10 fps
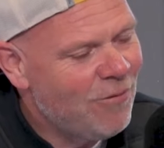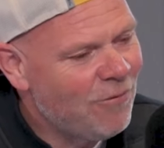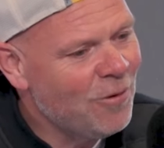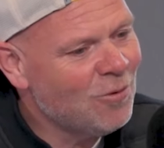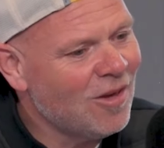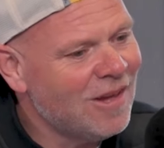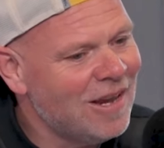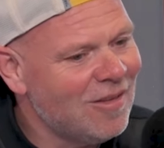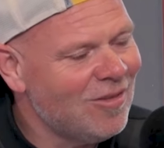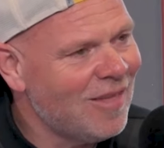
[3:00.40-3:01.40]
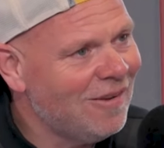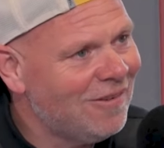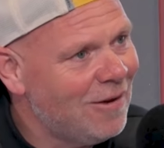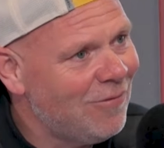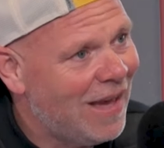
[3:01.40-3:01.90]
If it feels like an
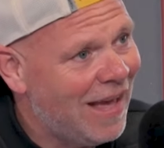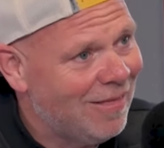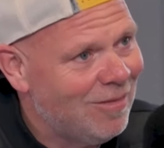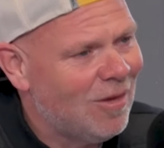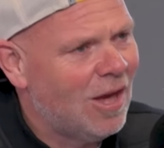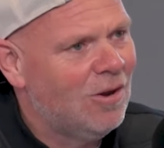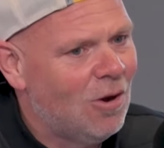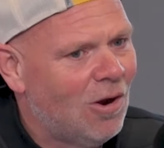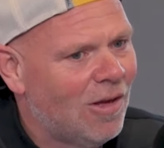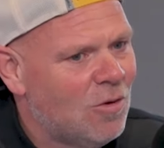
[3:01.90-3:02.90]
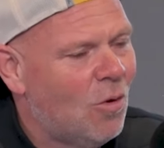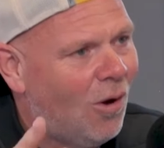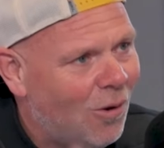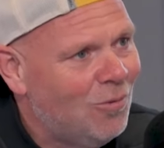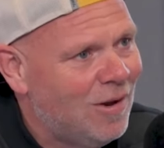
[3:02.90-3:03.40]
extension of your hand and not like you're
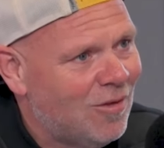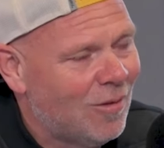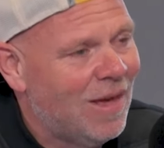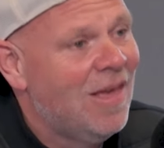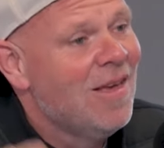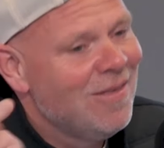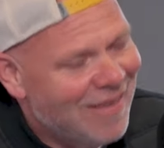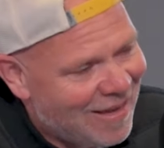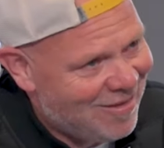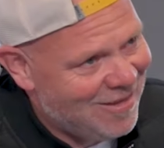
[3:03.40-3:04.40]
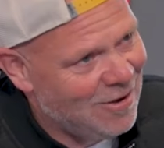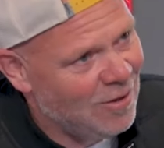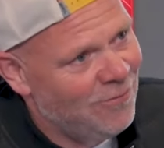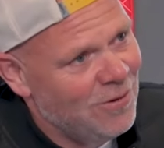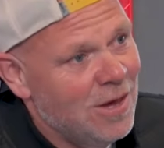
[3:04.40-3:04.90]
holding something, that's the
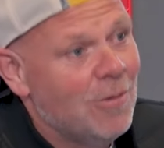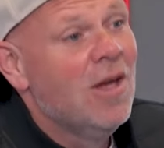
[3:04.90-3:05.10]
knife for you.